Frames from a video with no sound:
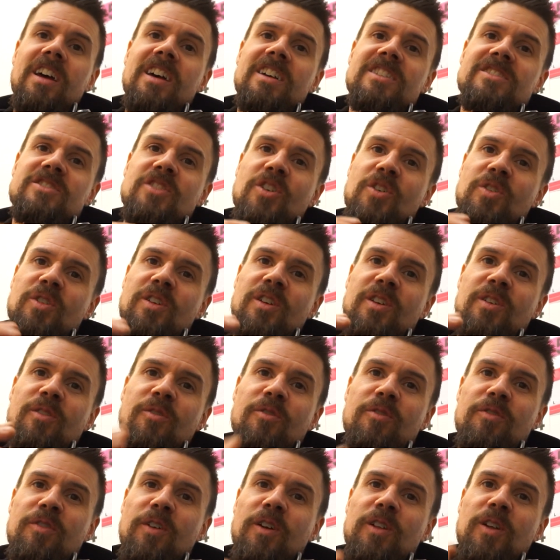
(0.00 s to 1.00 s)
so that you can
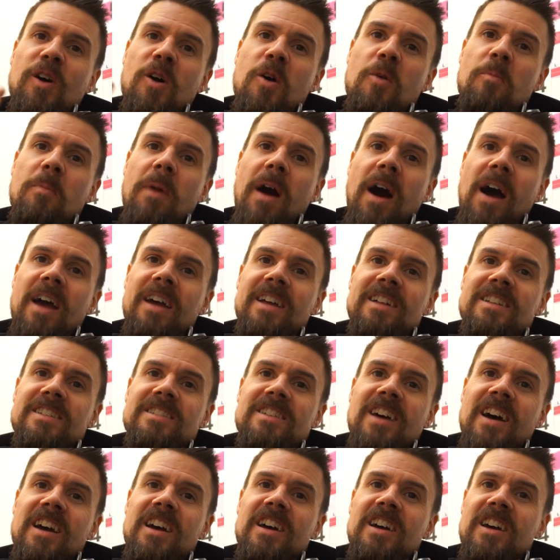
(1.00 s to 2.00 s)
follow my
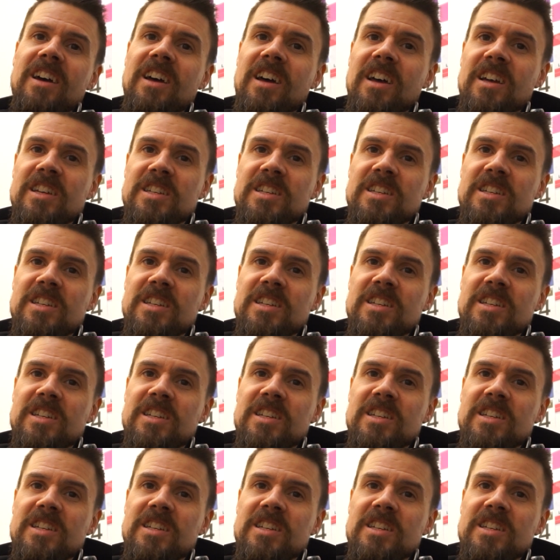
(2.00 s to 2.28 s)
entire